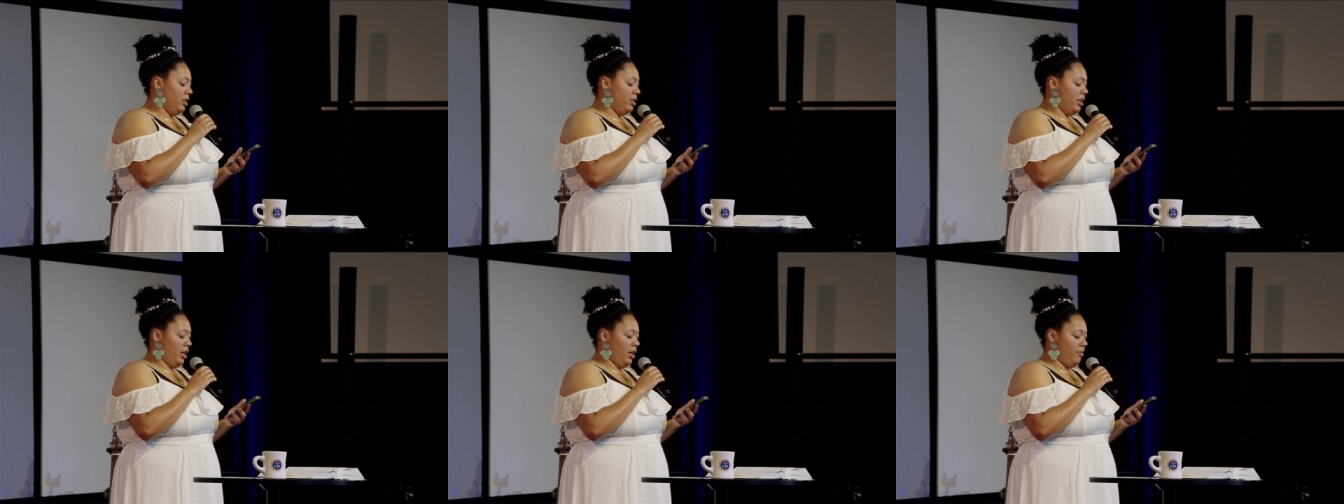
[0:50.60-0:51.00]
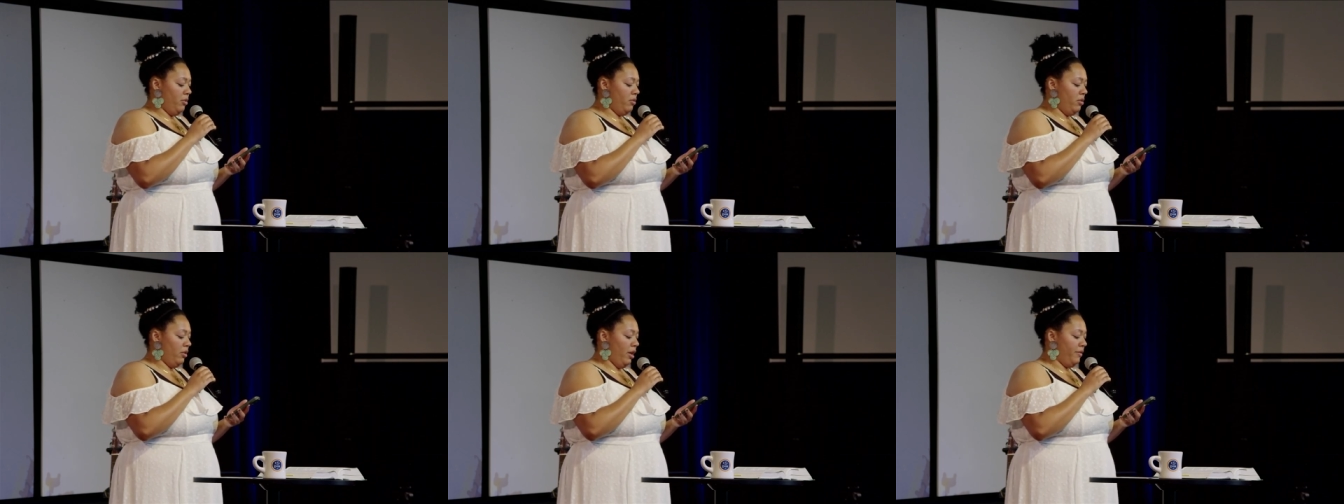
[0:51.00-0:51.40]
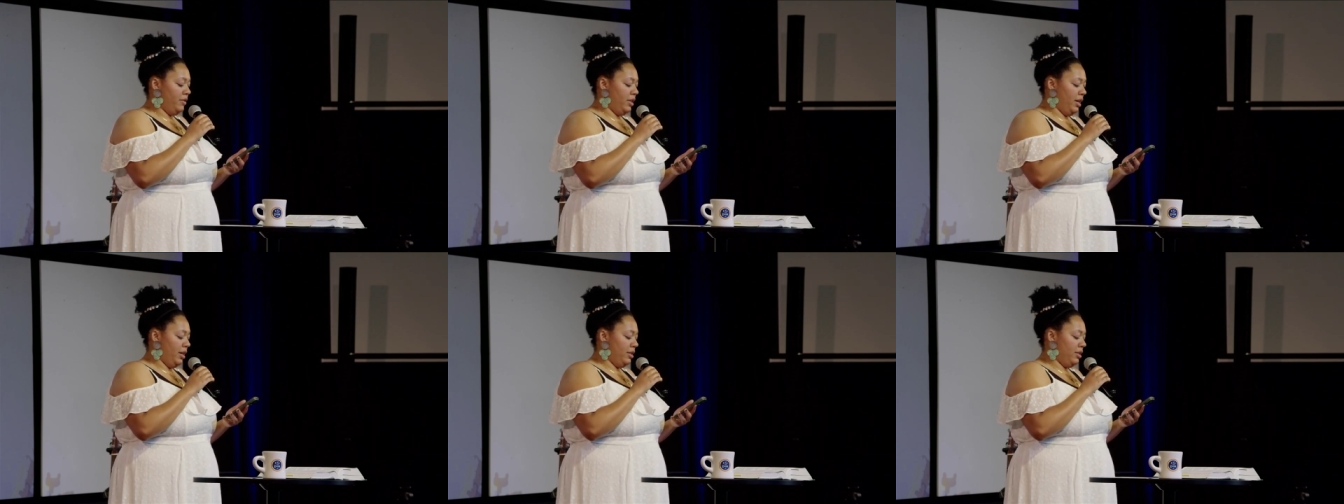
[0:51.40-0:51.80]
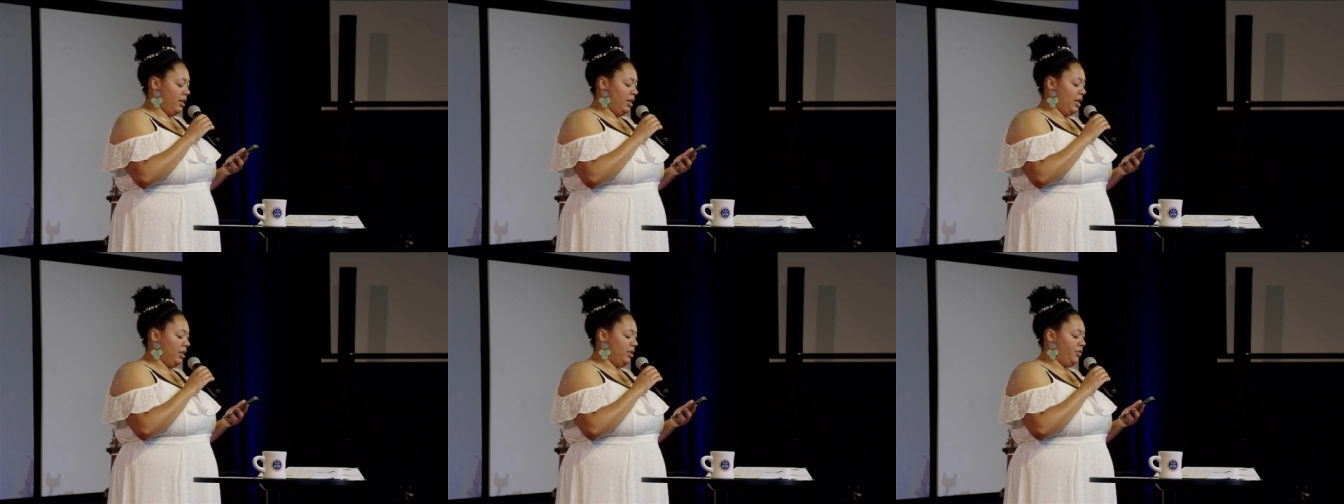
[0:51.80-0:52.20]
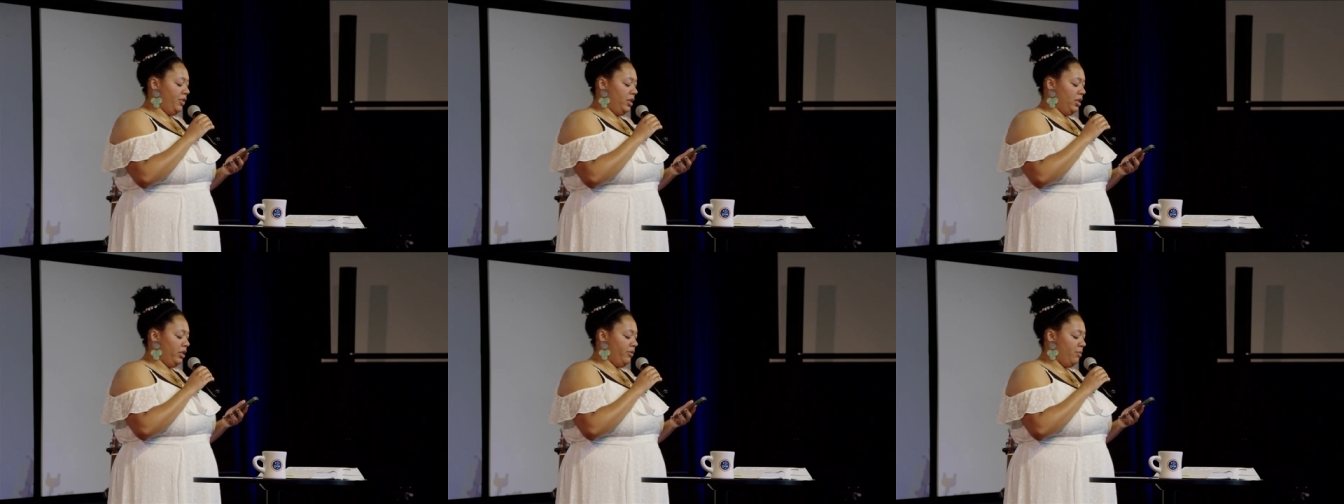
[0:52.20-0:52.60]
to him who loves us and has
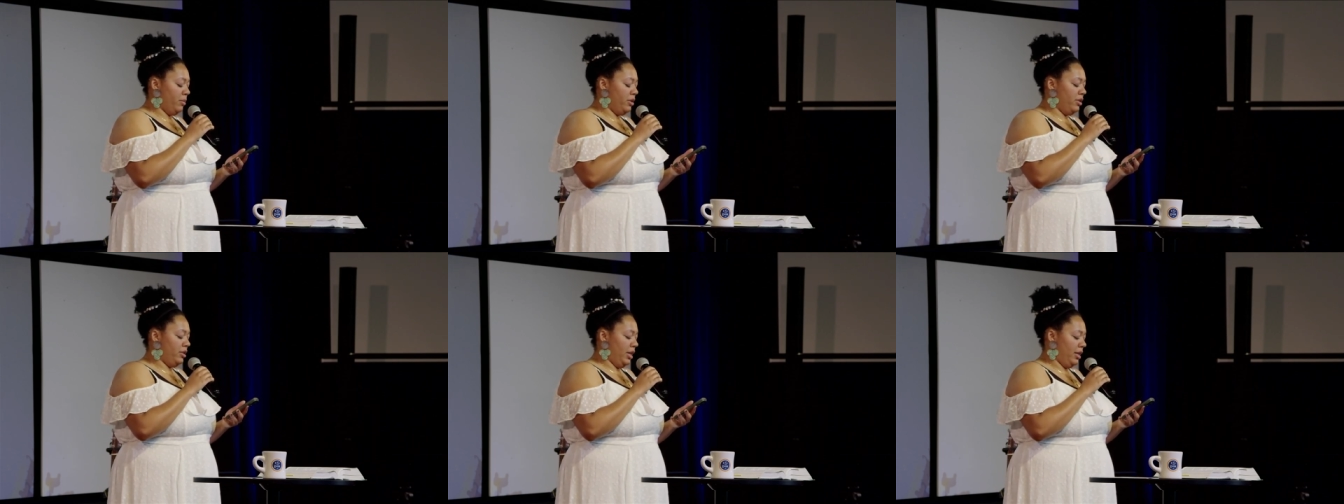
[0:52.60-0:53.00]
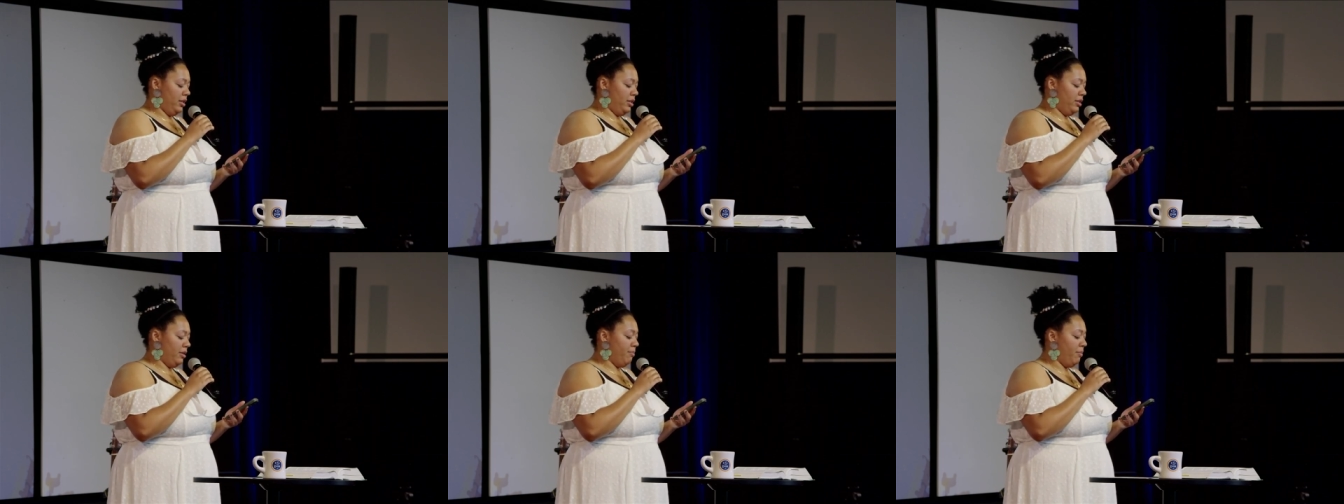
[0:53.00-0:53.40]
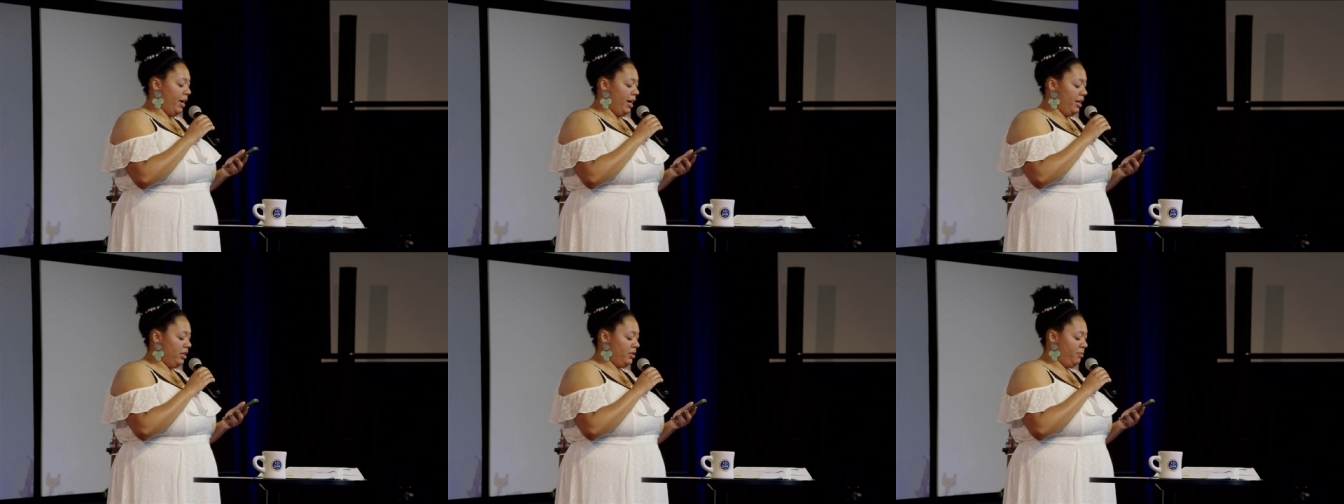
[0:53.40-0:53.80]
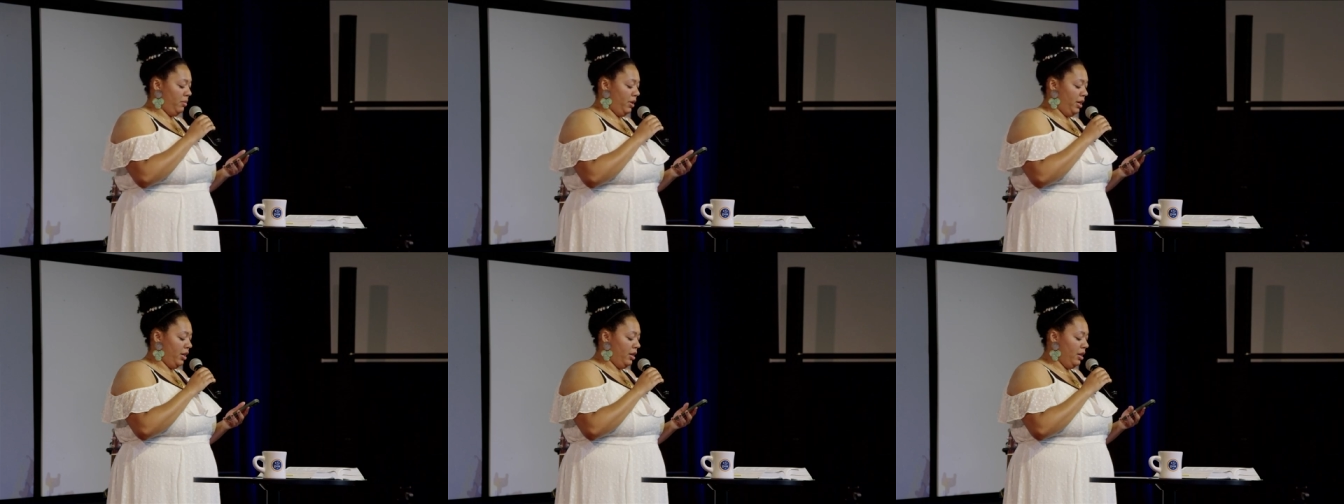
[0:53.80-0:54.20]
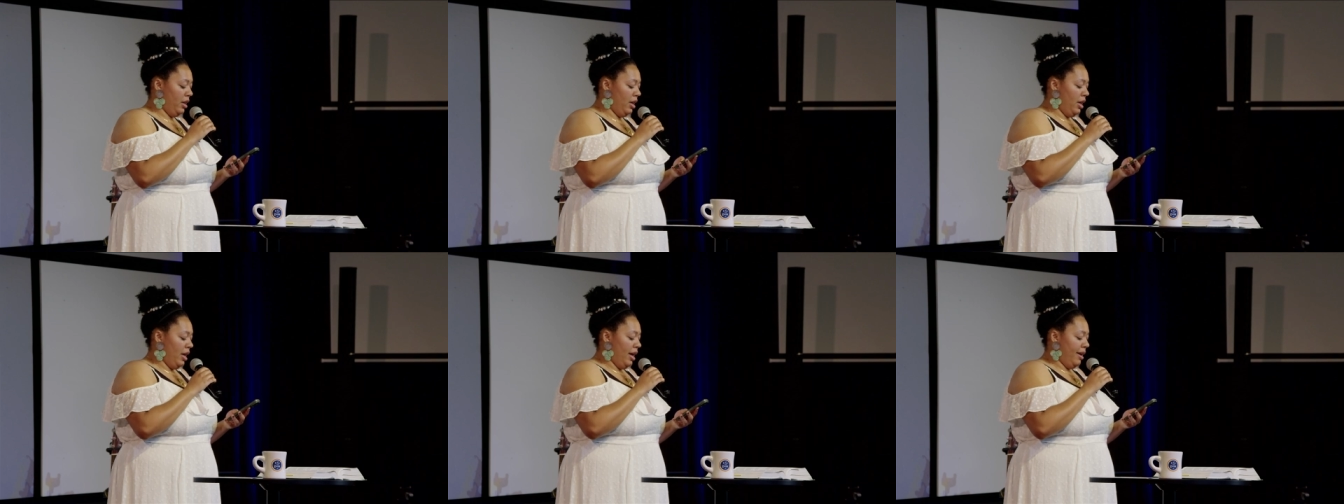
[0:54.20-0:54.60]
freed us from our sins by his blood
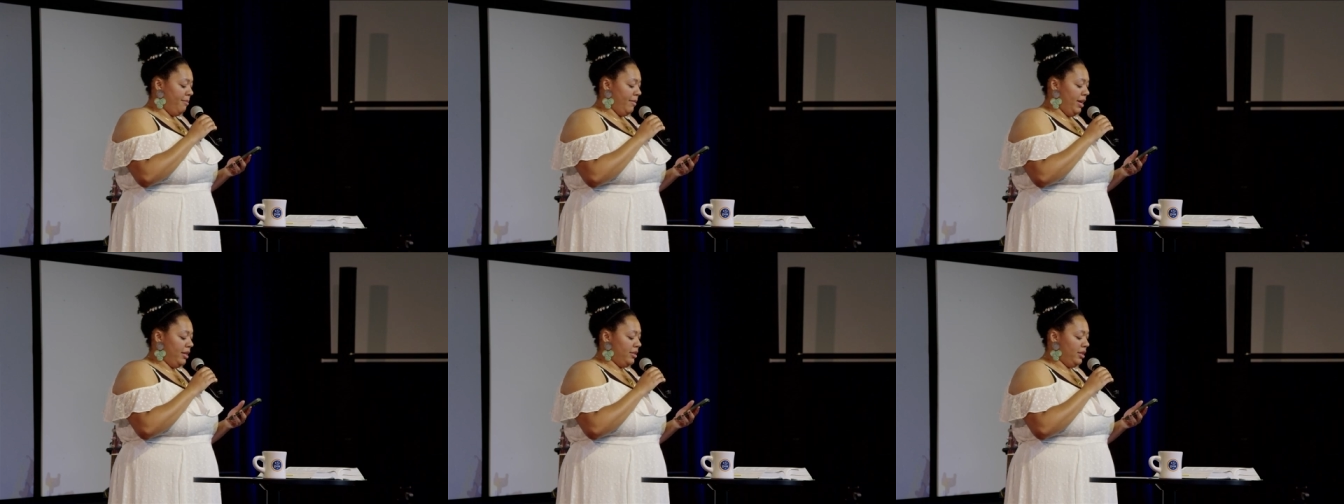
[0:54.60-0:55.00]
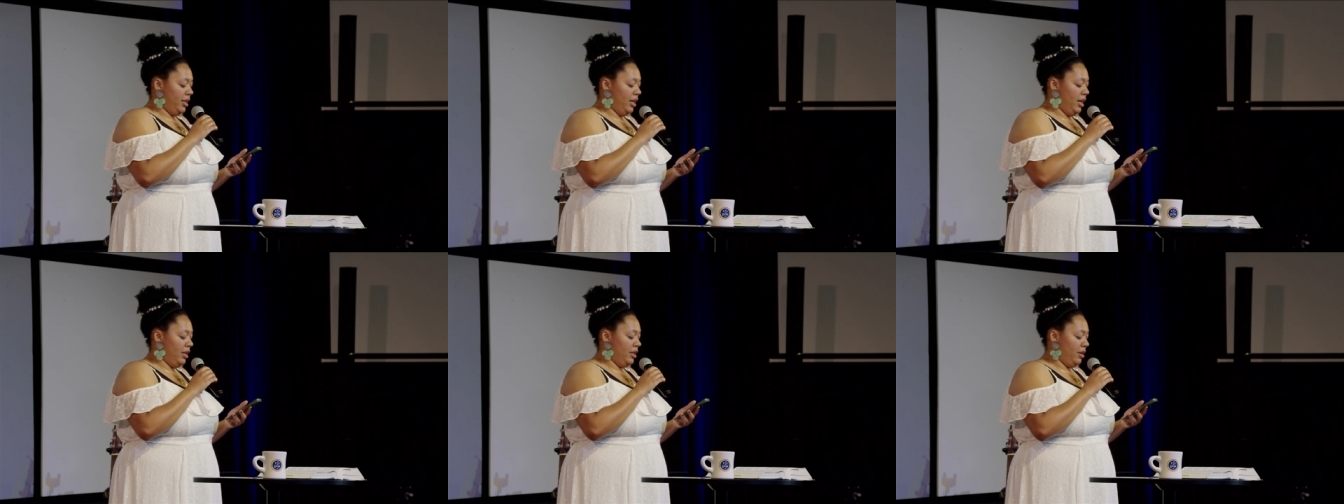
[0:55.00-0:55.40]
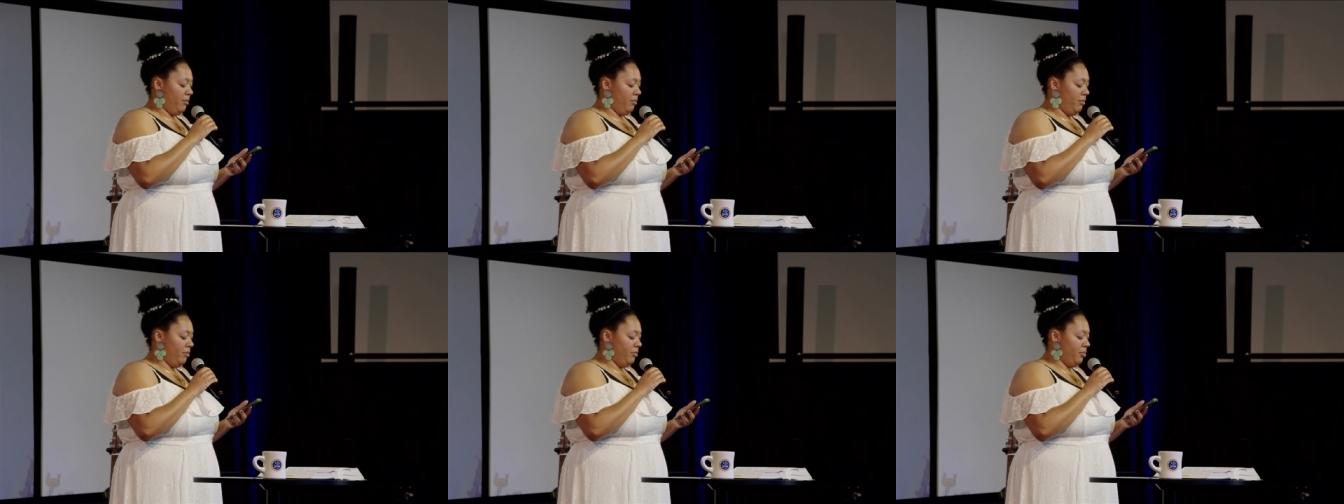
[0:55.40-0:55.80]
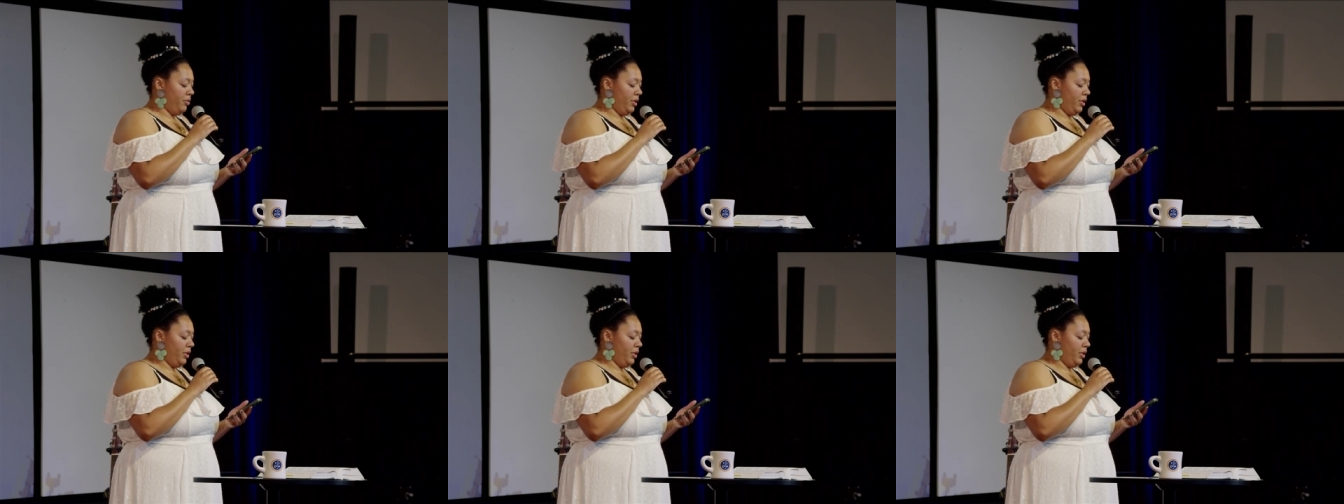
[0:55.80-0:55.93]
and made us a kingdom,